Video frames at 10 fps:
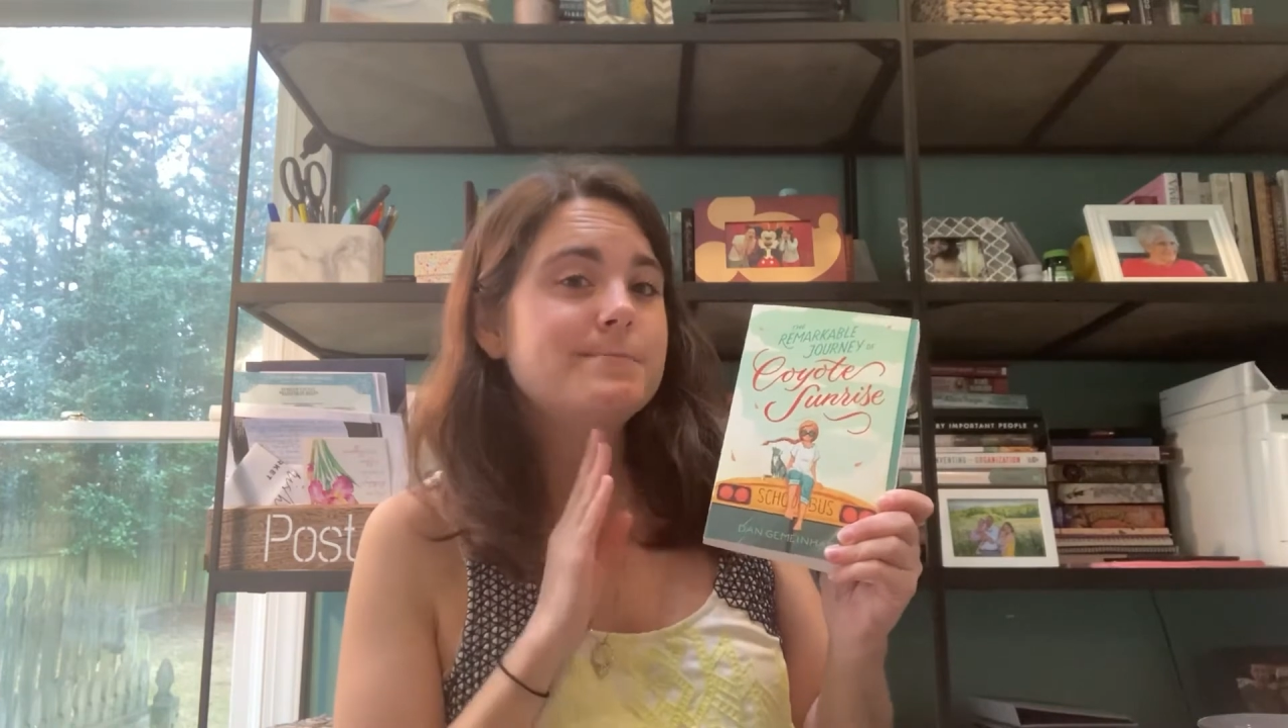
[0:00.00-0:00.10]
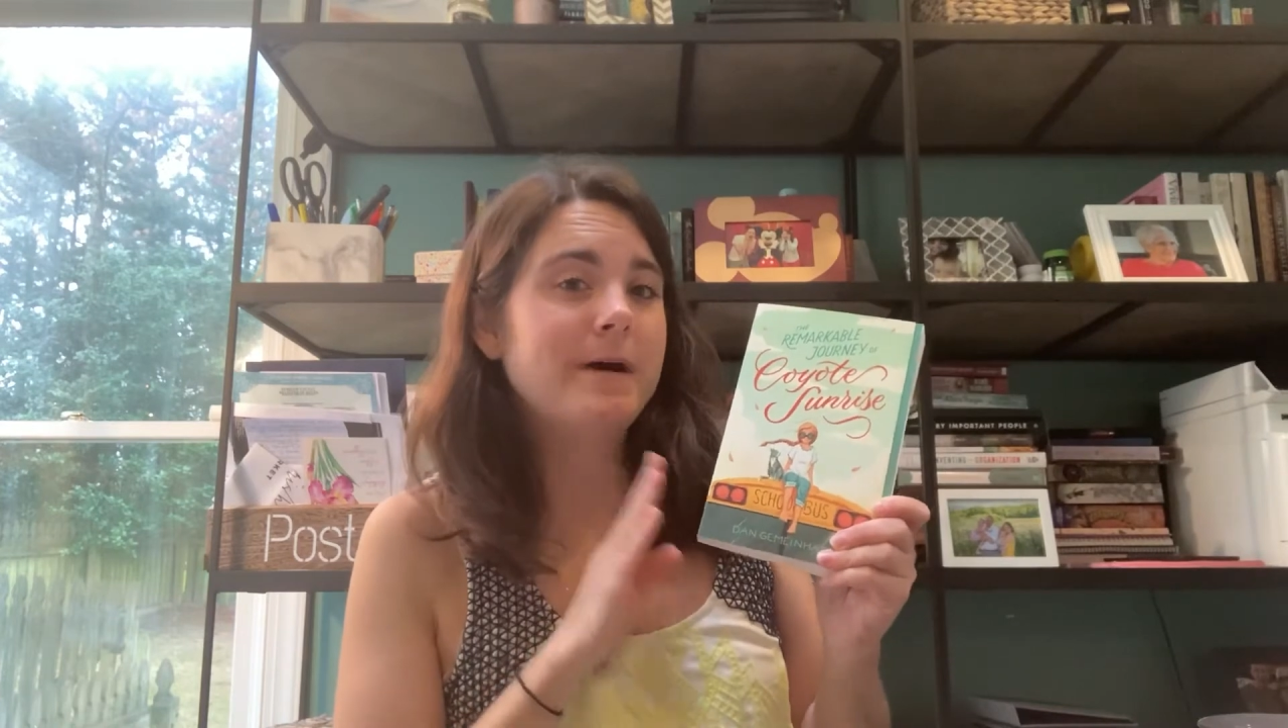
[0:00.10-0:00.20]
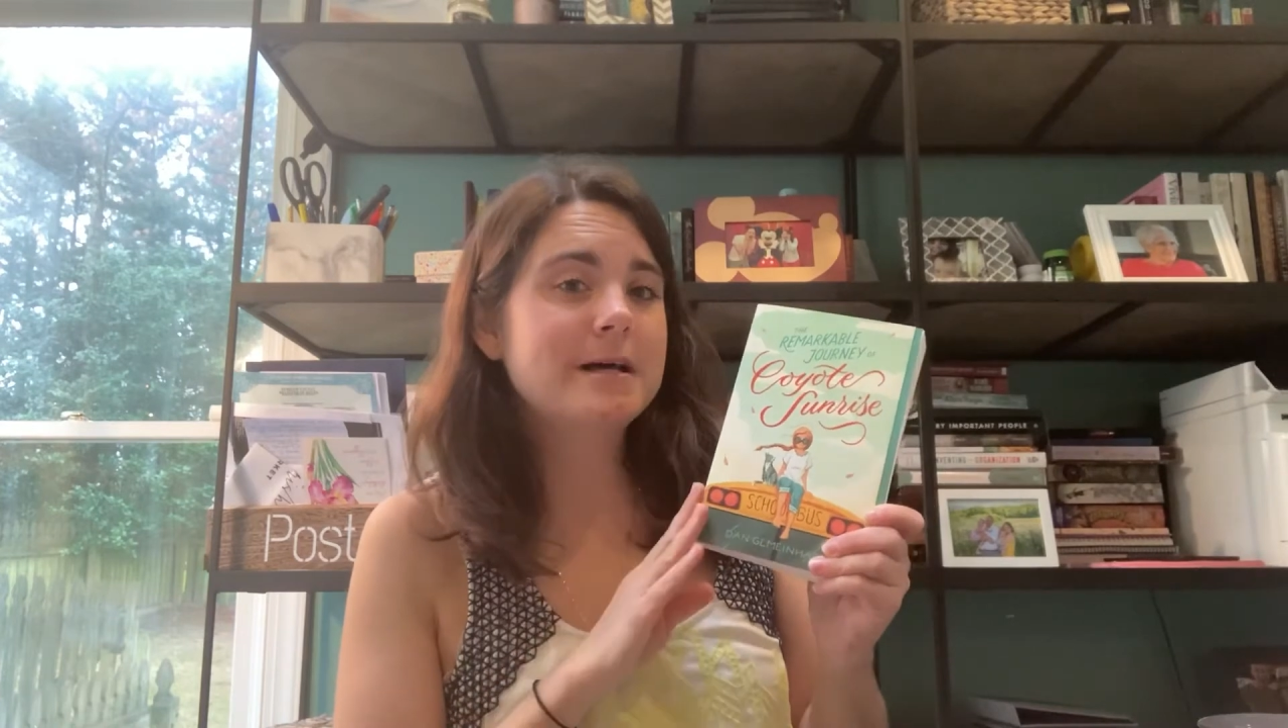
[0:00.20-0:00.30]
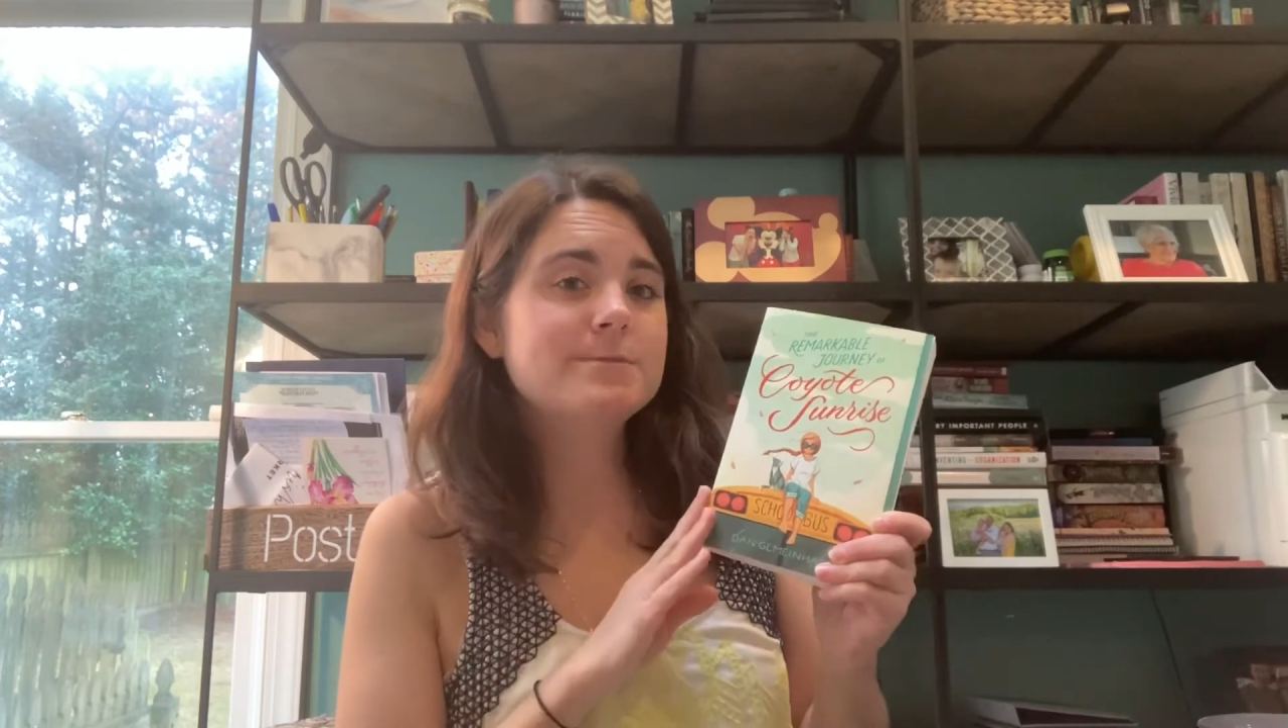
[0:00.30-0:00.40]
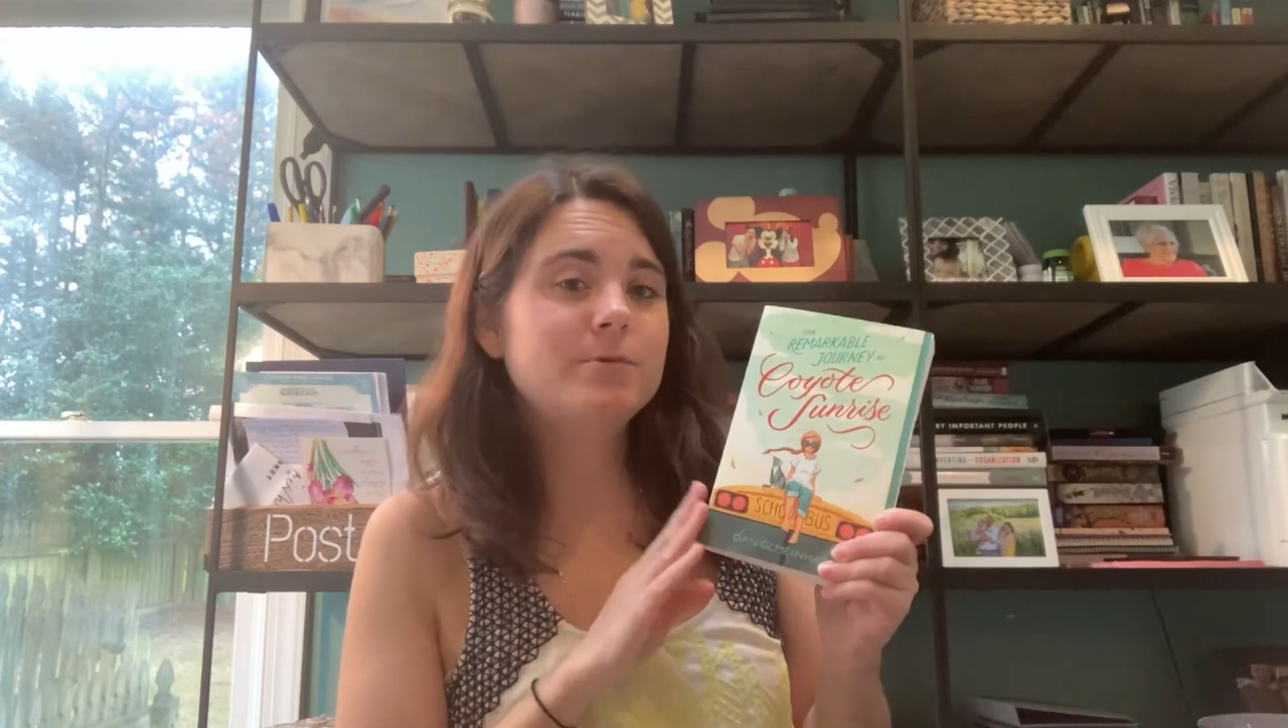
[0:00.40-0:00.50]

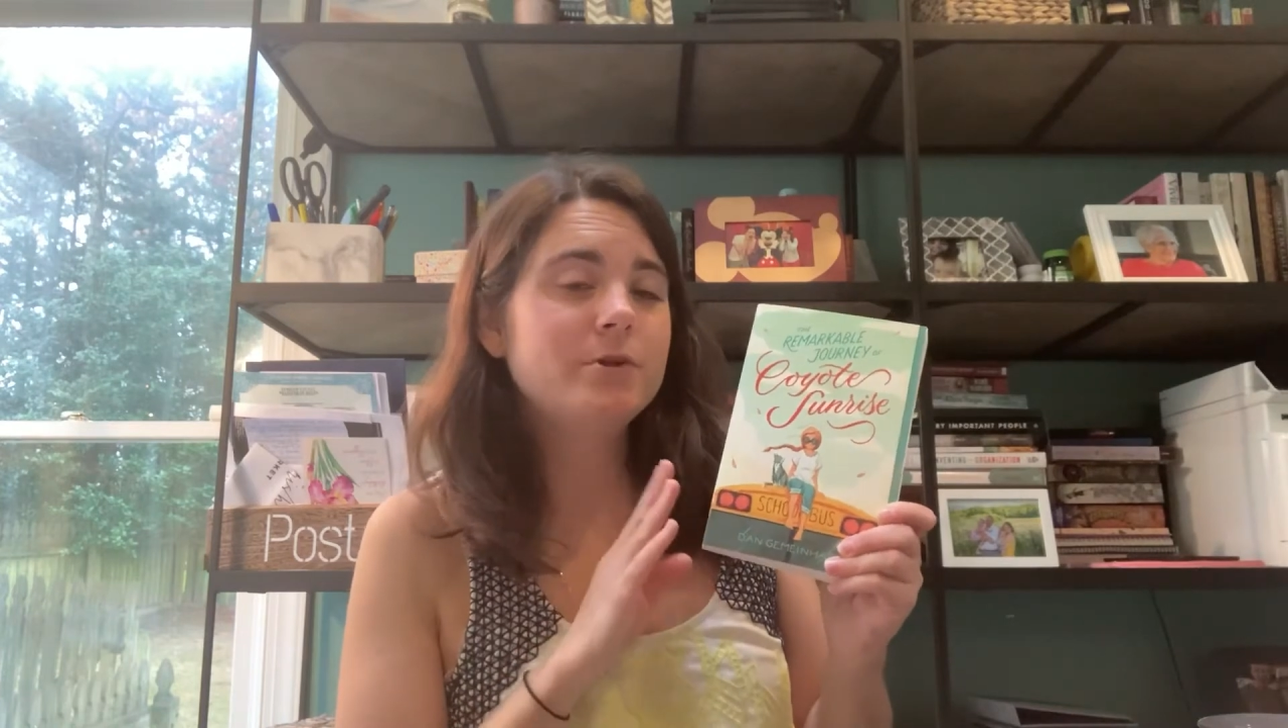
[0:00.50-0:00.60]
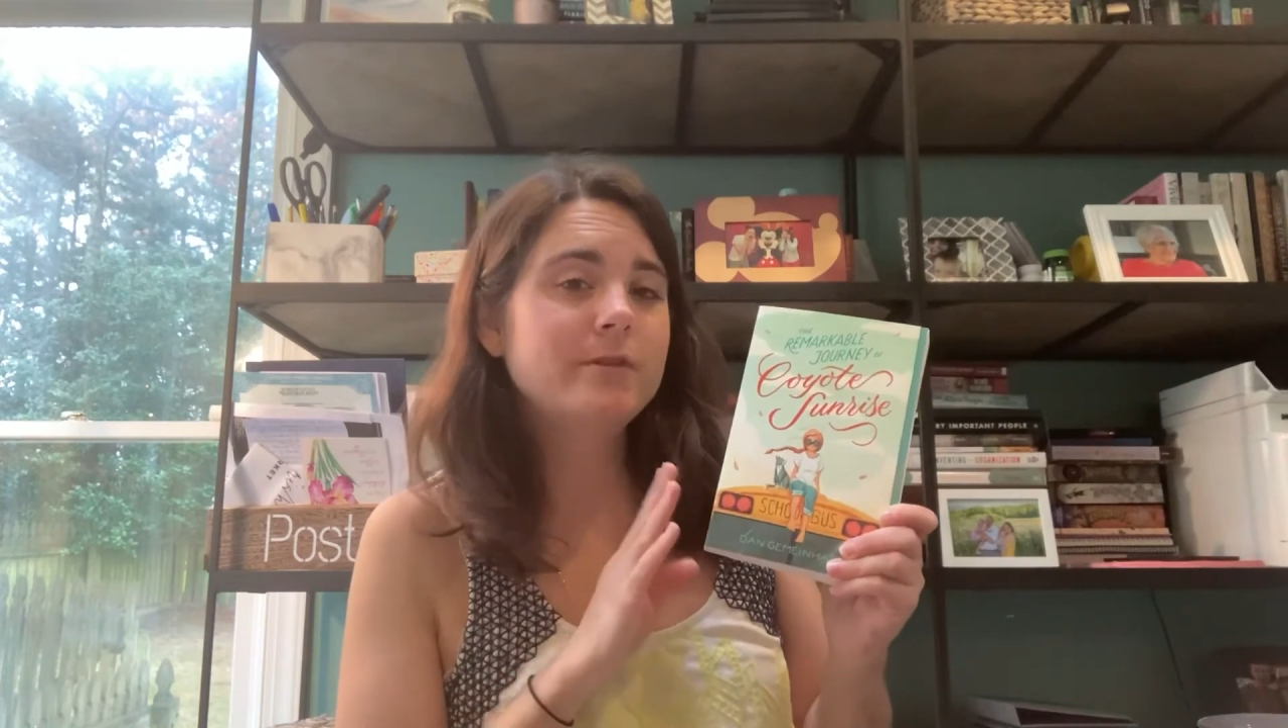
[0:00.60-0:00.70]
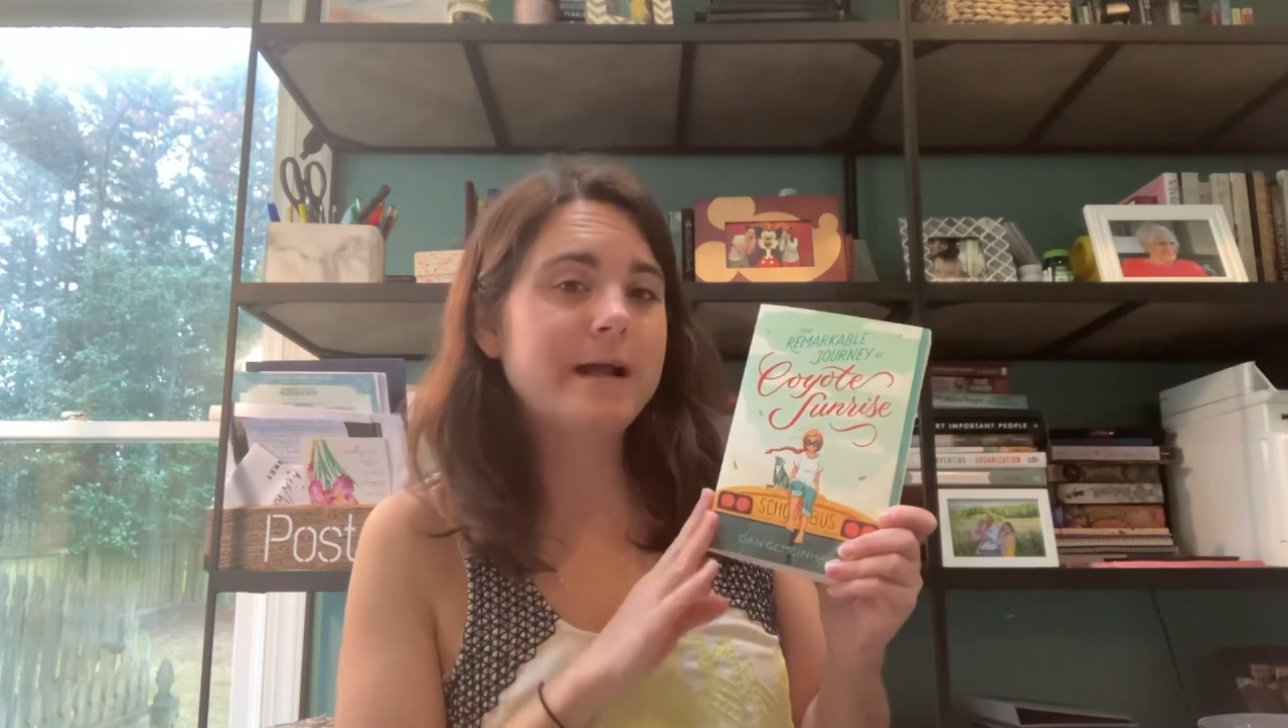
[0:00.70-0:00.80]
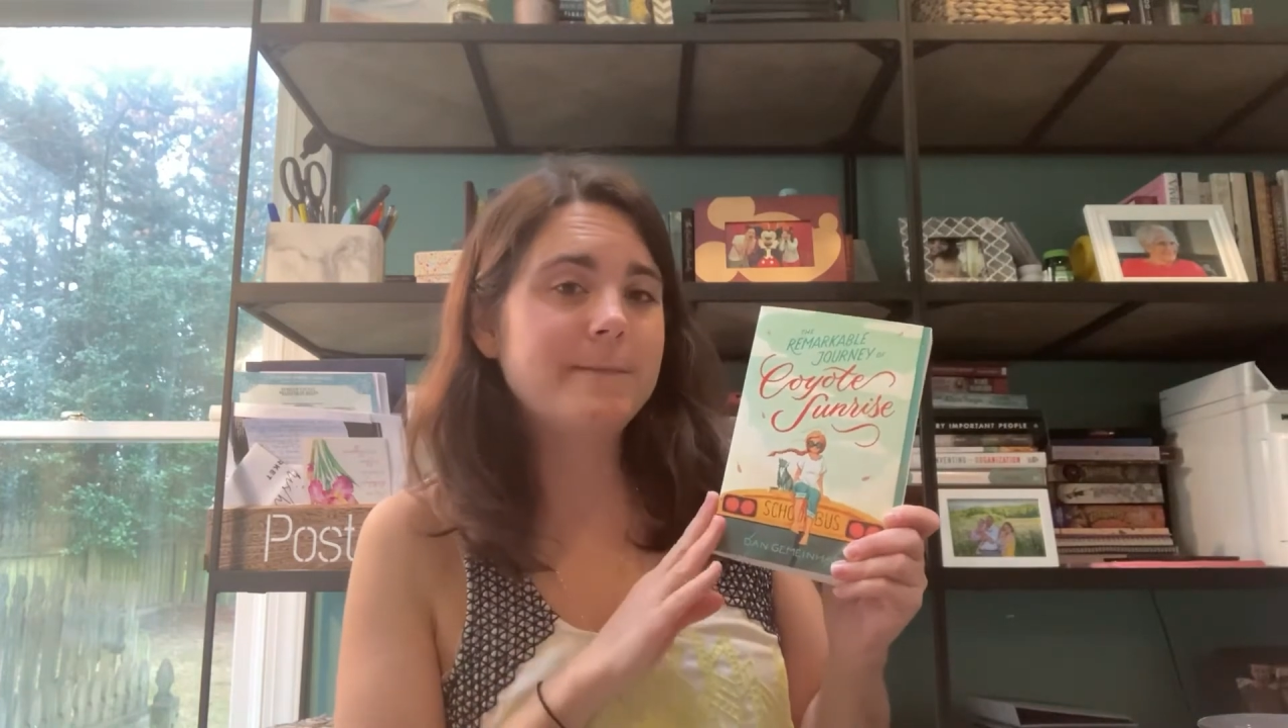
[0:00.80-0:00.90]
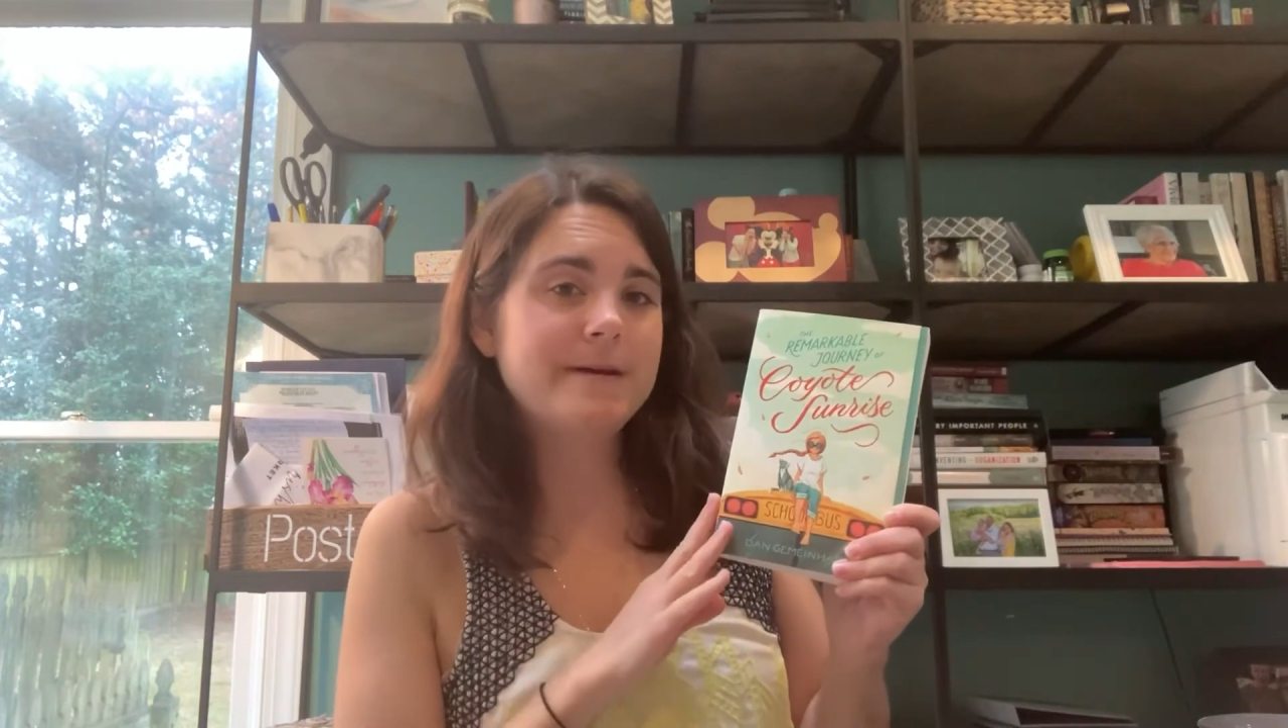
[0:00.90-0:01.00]
possible that
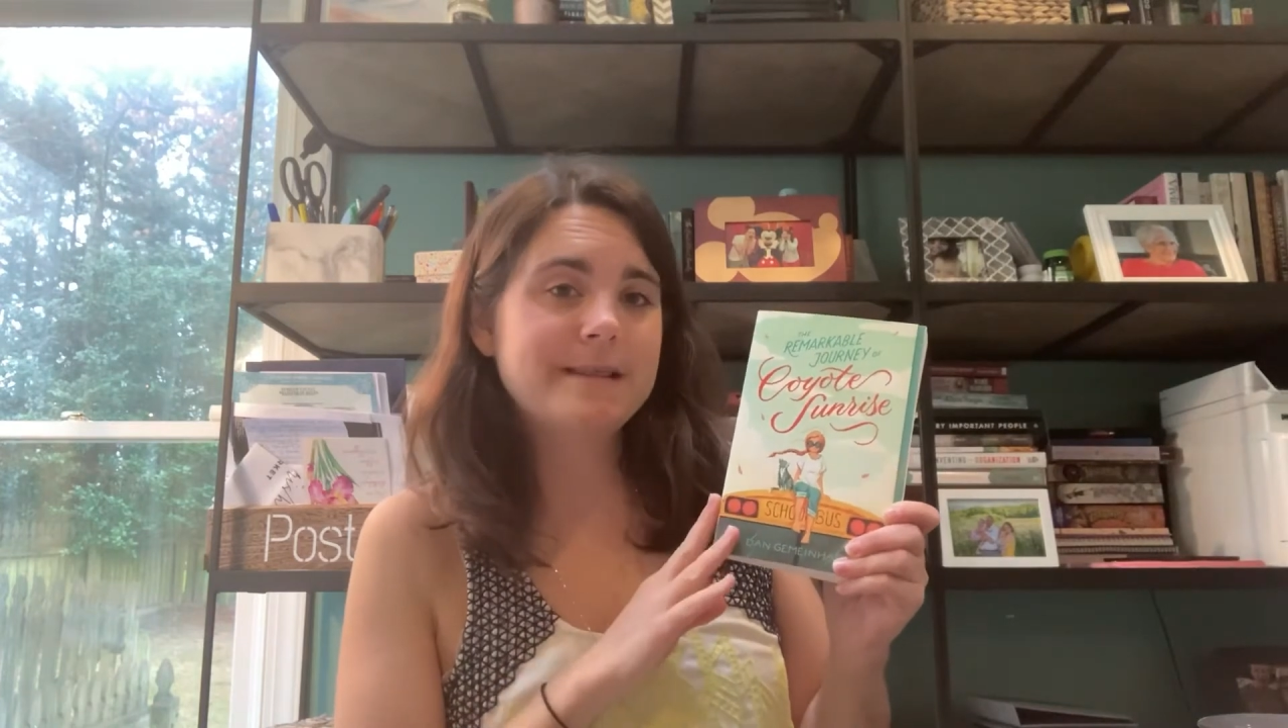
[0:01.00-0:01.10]
I pick